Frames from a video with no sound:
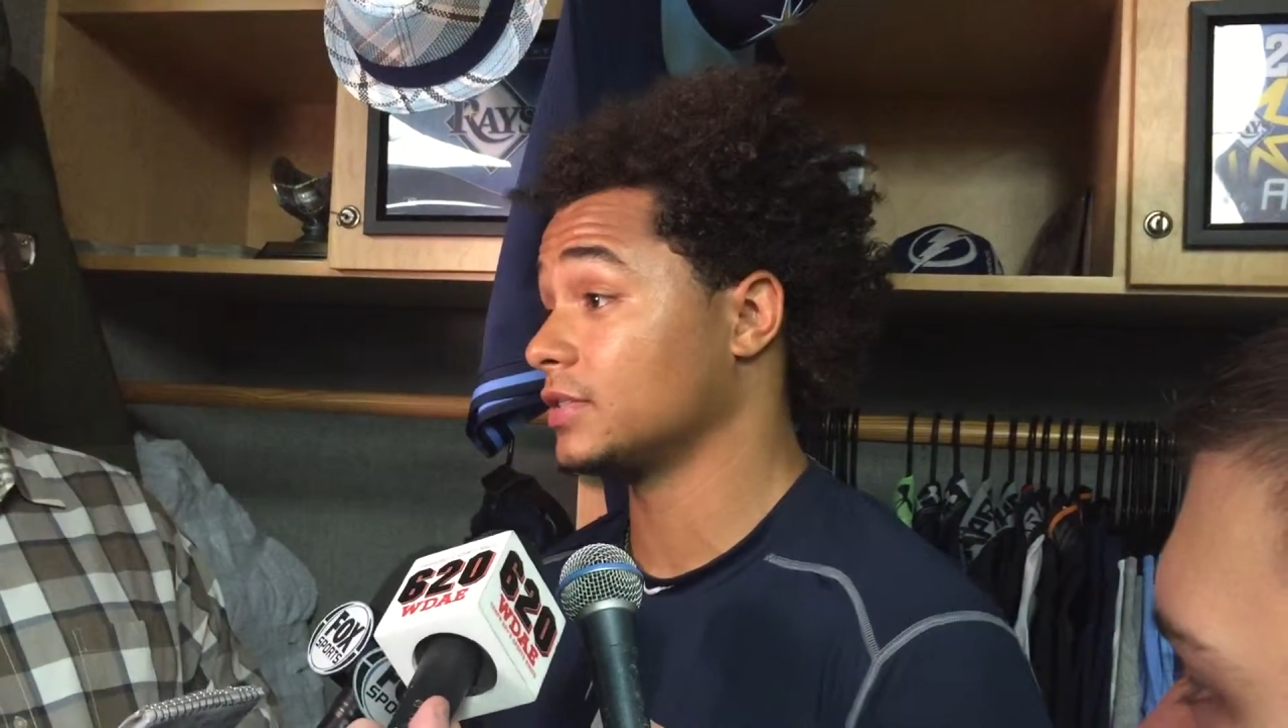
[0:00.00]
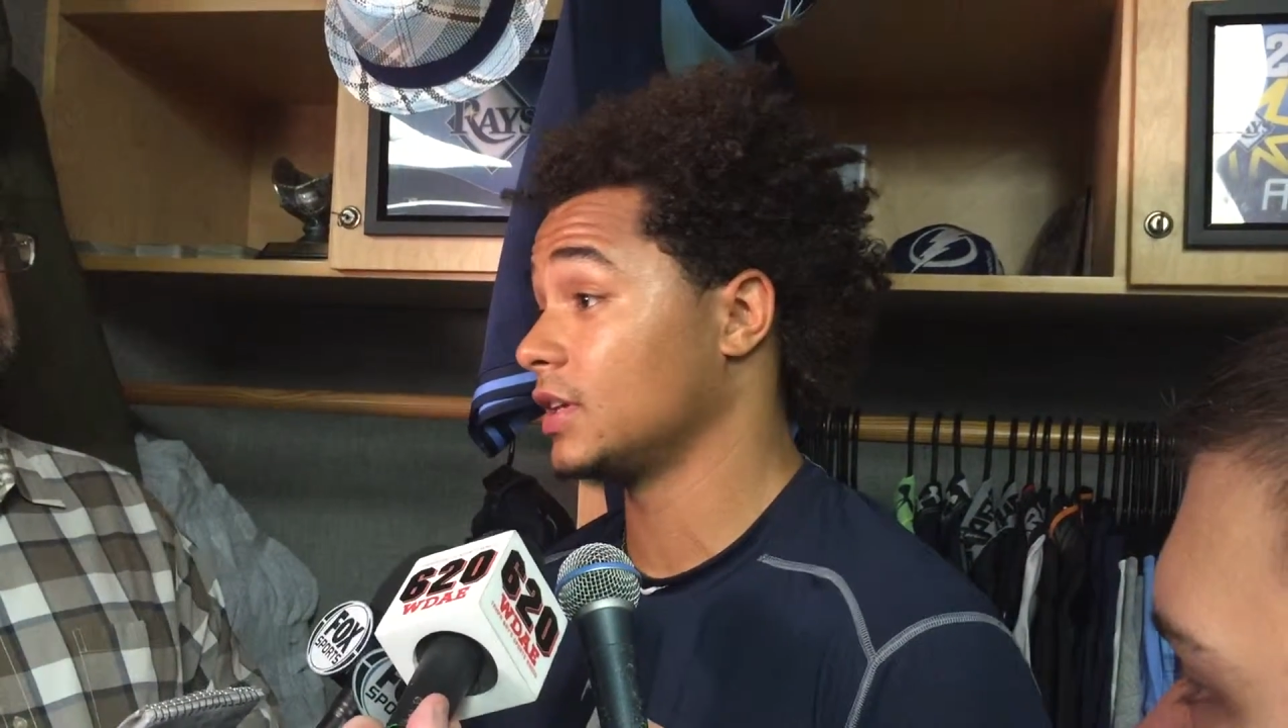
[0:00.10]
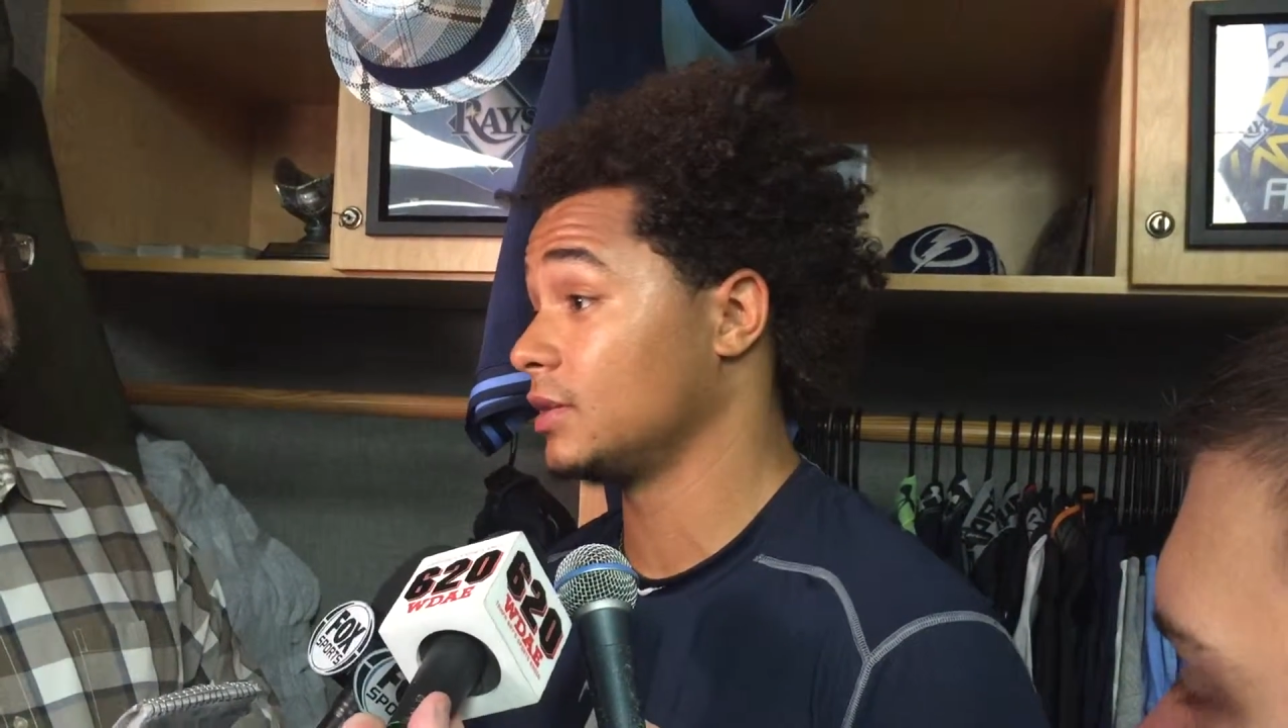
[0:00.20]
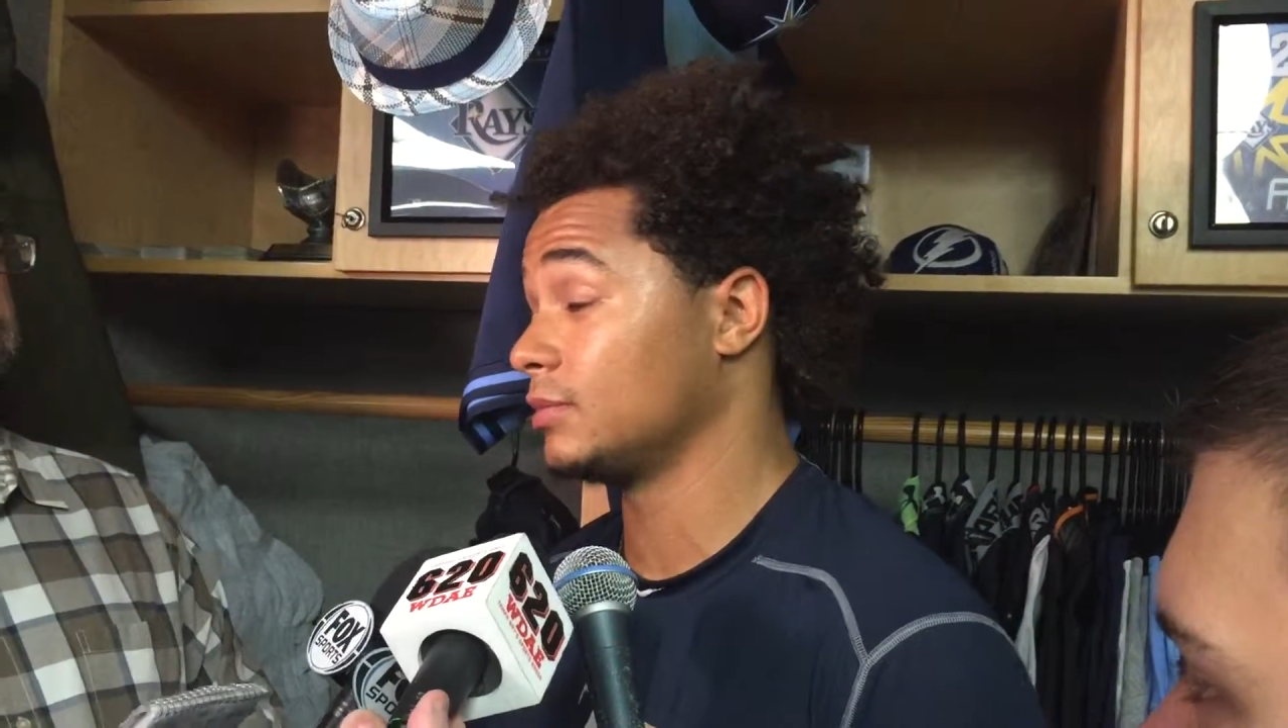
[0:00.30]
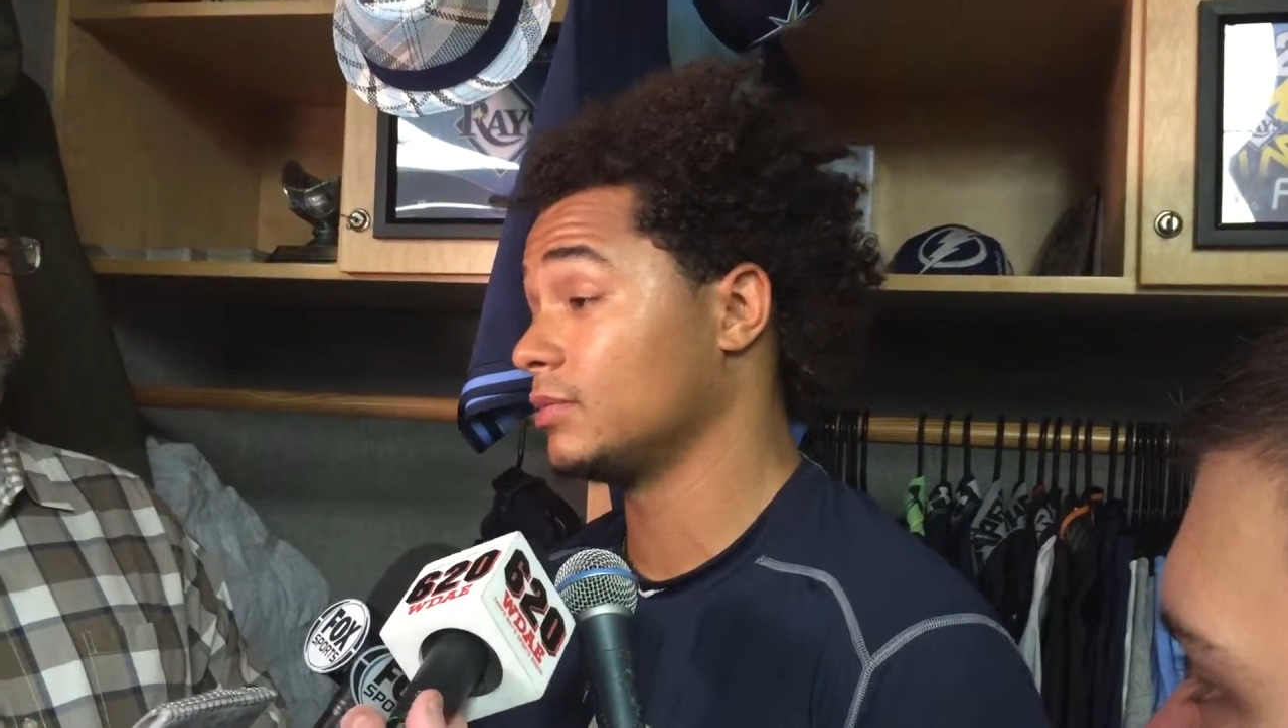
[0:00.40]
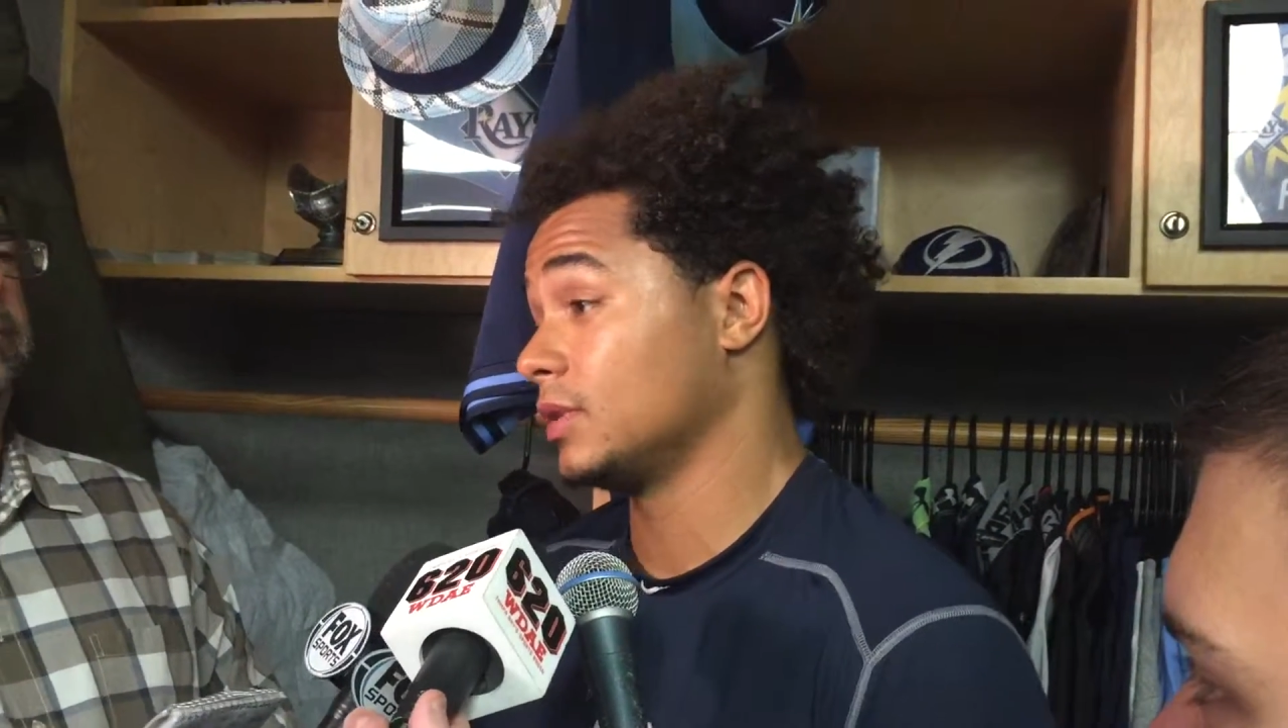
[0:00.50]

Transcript: the team,